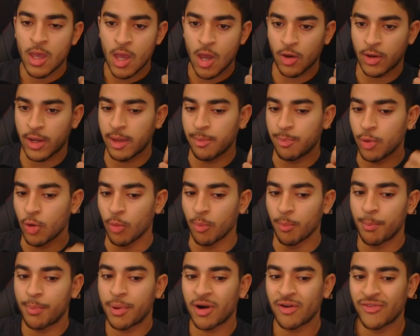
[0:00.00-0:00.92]
Okay,
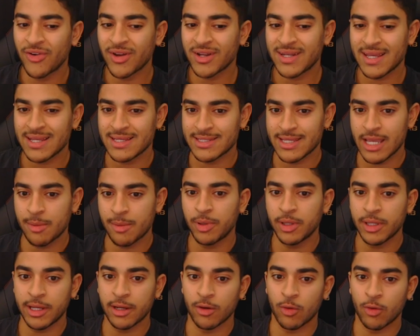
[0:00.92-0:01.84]
boom. Perfect
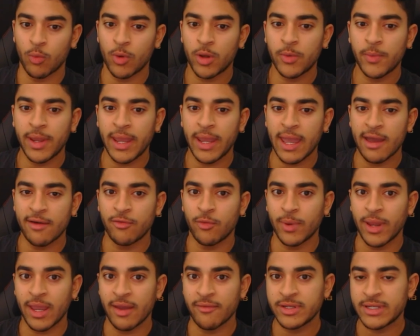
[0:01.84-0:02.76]
example here. What do we have?
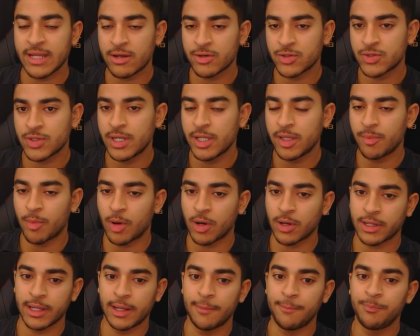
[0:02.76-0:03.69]
We have a downtrend in the
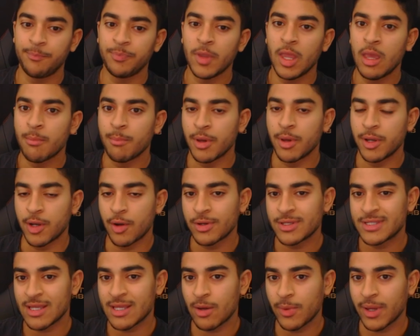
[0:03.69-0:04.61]
market, but
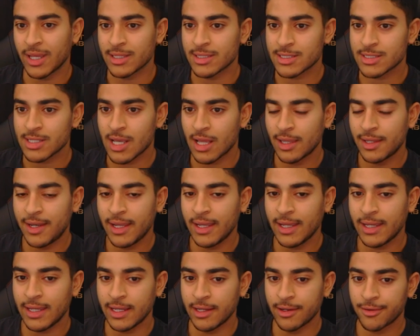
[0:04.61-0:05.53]
notice that we
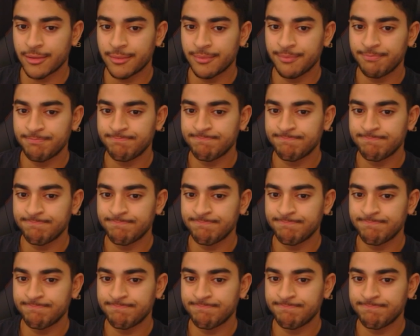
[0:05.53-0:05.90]
consolidate here.